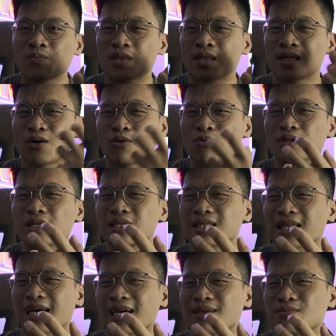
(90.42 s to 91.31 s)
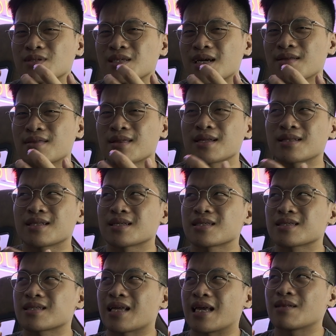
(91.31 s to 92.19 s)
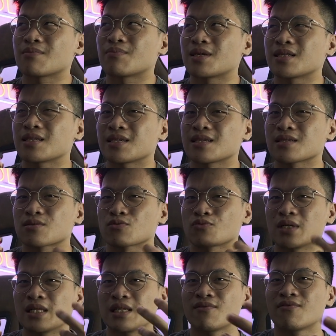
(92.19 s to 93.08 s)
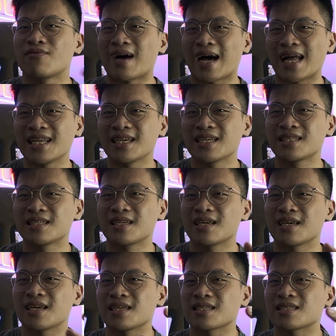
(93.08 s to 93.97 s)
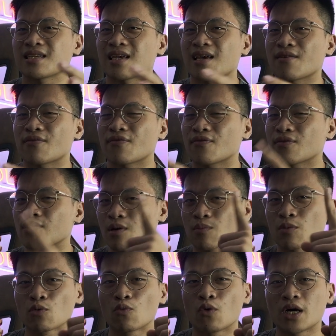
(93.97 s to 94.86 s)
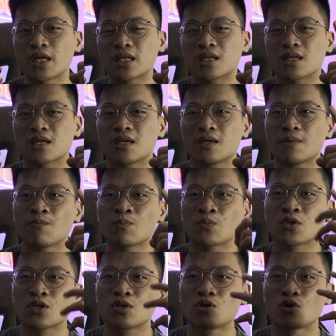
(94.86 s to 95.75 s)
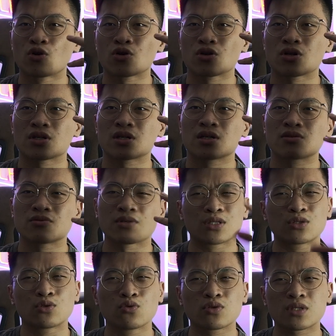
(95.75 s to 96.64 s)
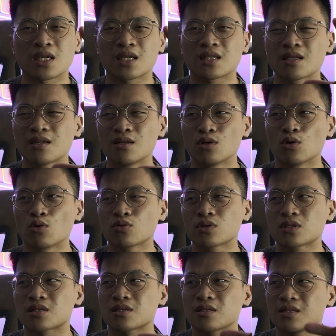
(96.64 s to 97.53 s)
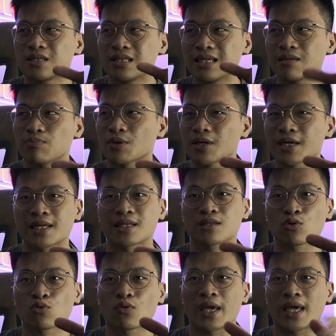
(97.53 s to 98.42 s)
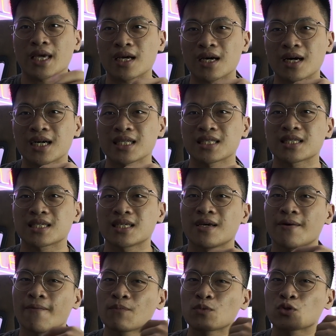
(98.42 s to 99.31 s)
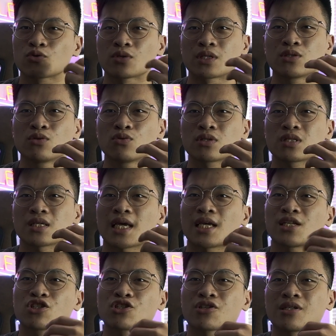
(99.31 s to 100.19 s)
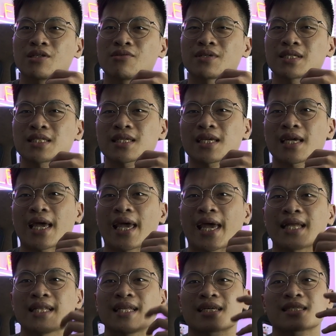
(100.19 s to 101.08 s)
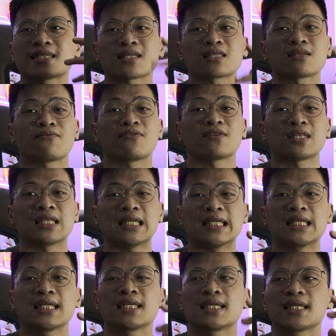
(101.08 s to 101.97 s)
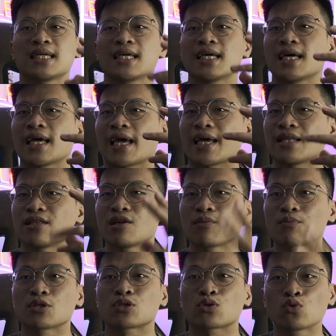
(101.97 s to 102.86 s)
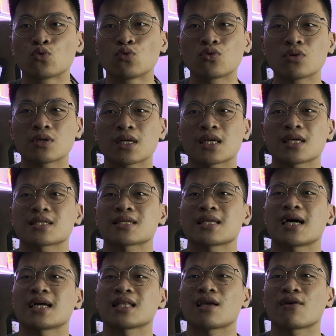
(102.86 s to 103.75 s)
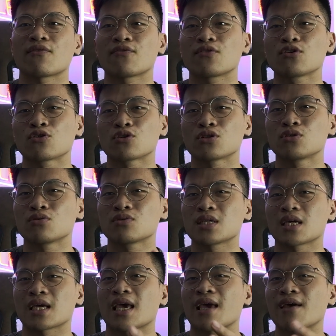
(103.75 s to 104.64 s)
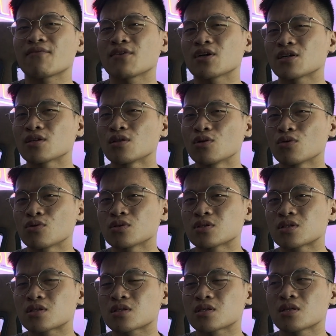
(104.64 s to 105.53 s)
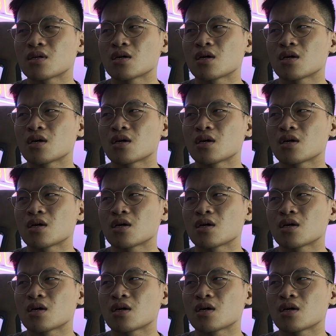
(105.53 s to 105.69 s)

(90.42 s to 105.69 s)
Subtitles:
the only times I think this statement is really valid is if, number one, you're reducing the loads deeper into a cut to reduce injury risk and excessive fatigue. And number two is that if you're using heavier loads